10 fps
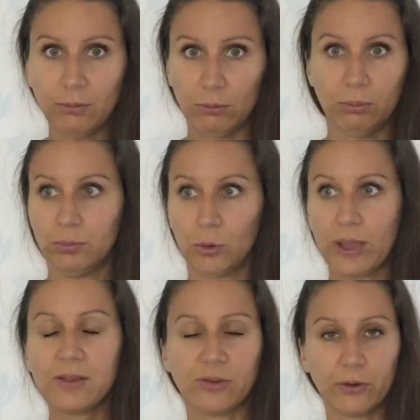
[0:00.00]
Oh,
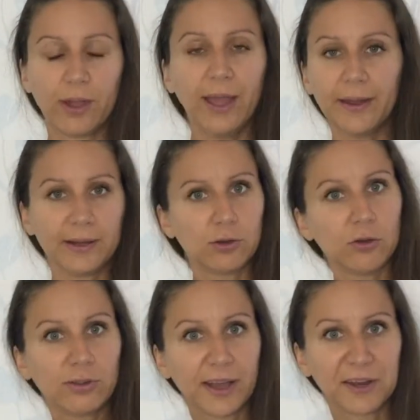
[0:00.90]
location, okay, I need to
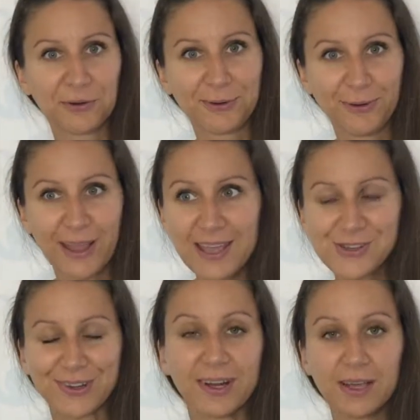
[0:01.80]
decide on a
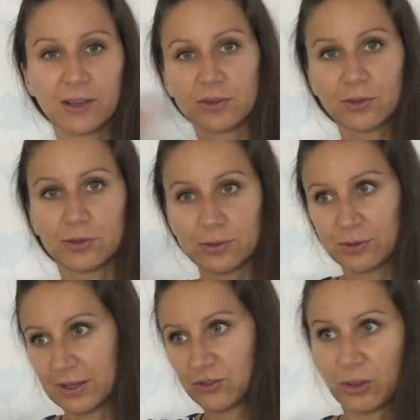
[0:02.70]
location. So you
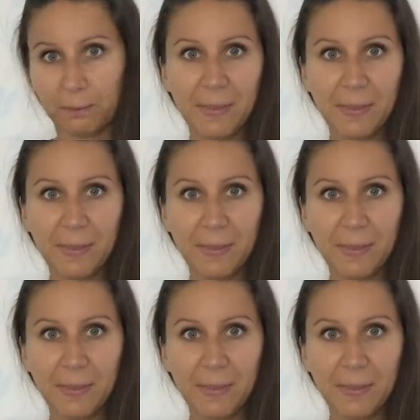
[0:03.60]
can jump